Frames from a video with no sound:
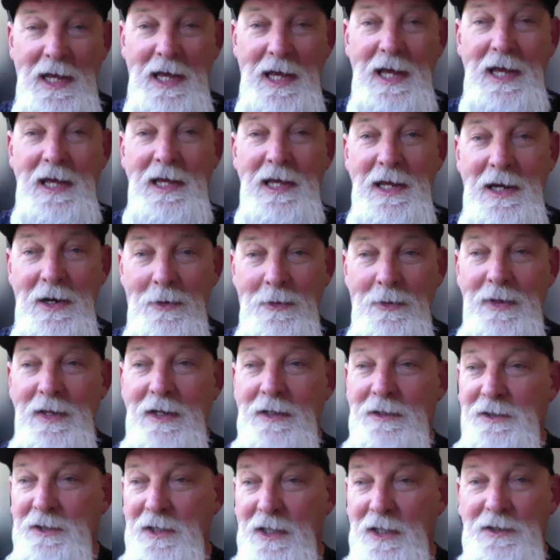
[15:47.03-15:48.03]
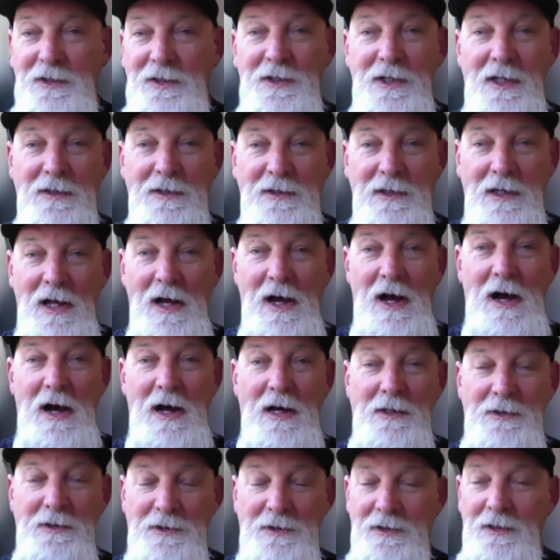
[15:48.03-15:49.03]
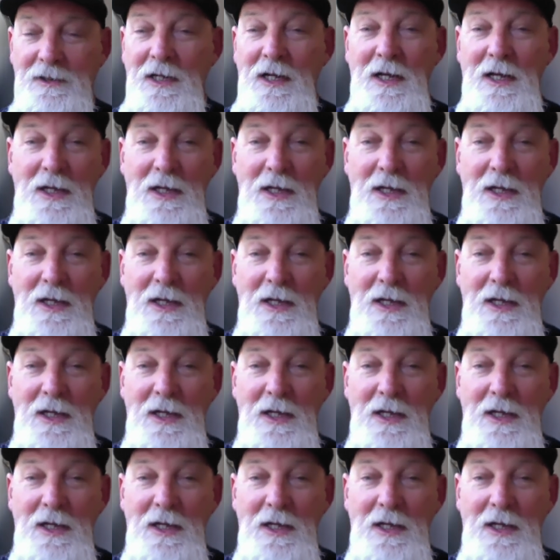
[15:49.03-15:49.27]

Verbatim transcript: hey, you know, when there's unjust laws,